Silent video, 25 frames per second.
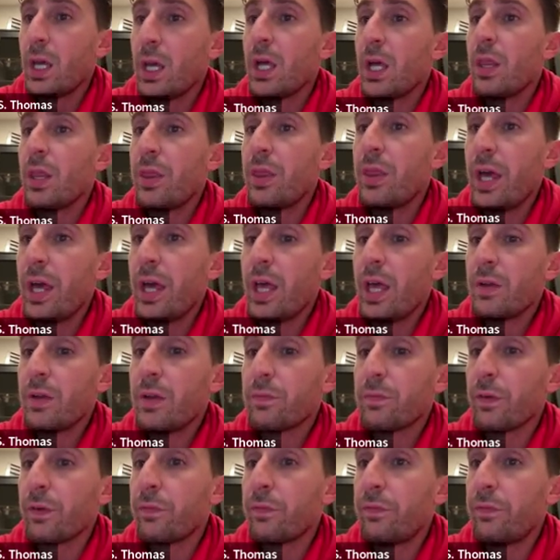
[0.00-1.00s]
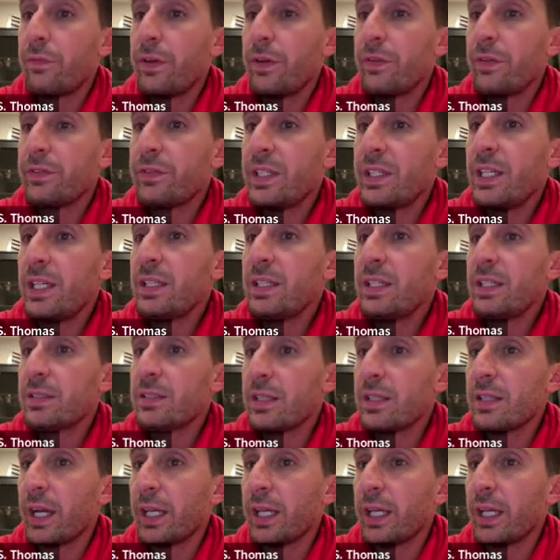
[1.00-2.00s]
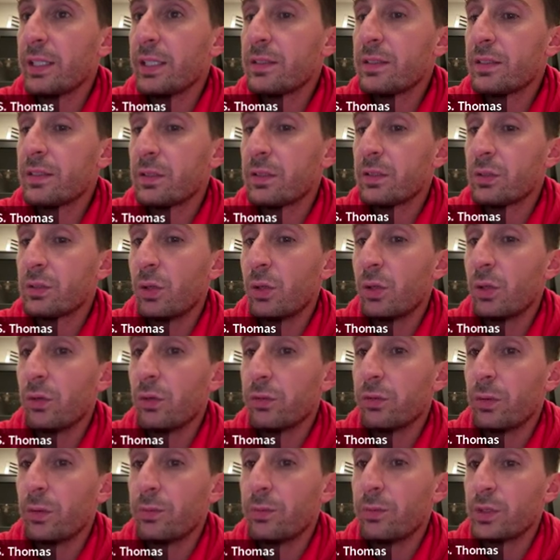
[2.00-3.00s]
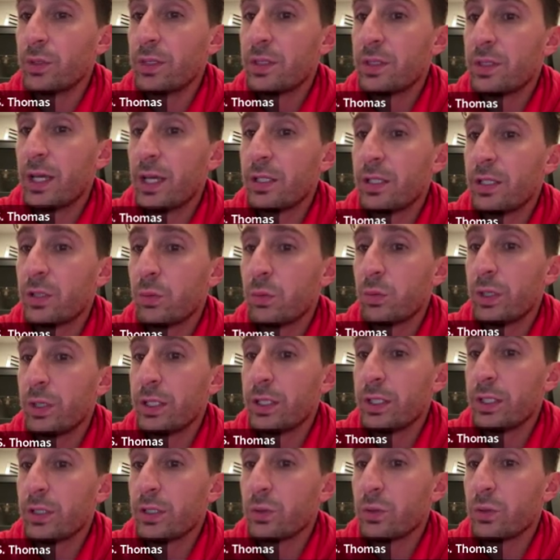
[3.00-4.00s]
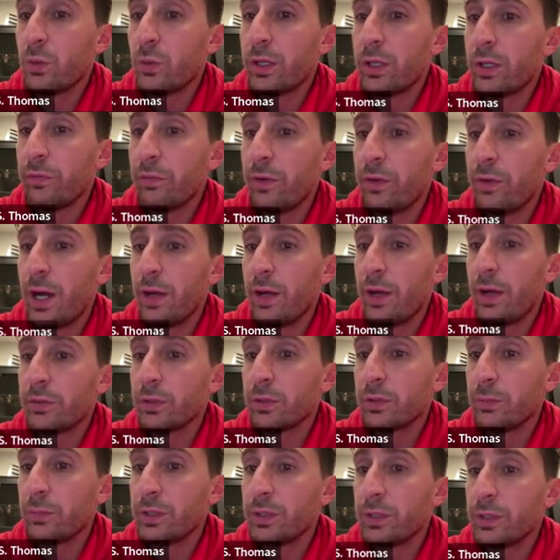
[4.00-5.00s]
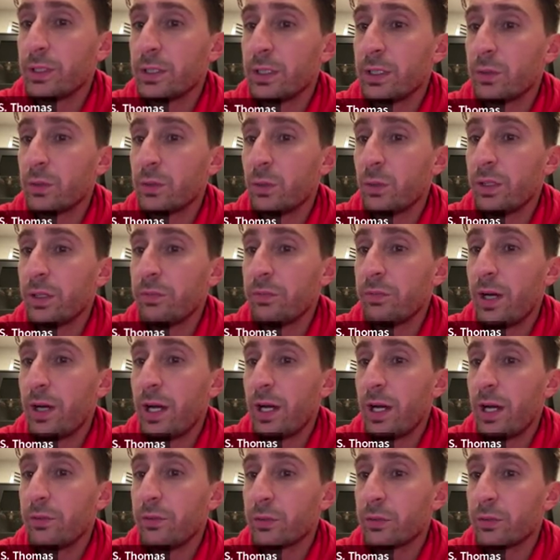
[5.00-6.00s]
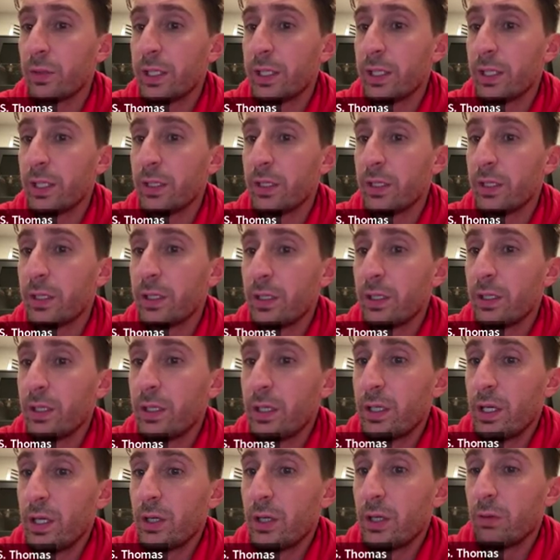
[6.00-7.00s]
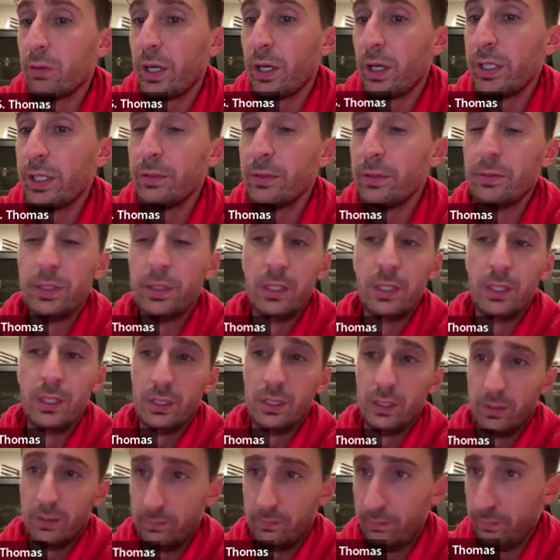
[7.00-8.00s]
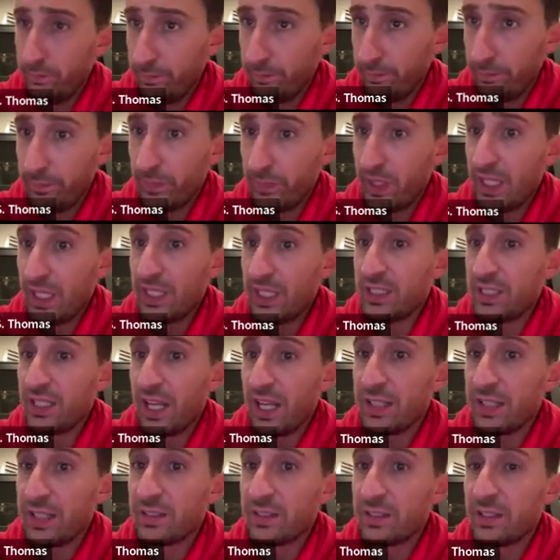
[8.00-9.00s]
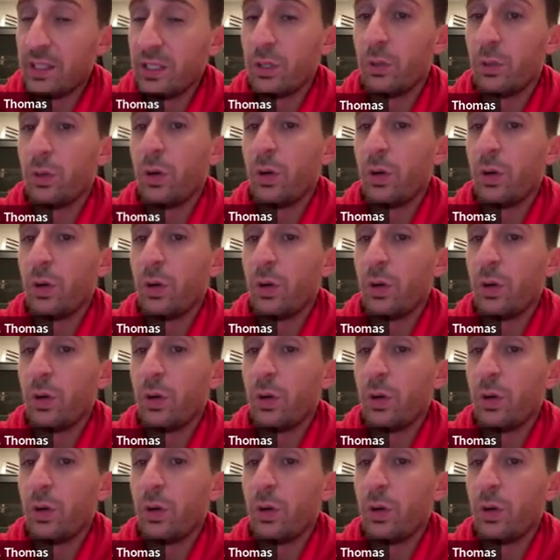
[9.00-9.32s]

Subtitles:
Then for 15 seconds, so from 10 to 20 to 25, so let me say 25 is right here, right? He stands still.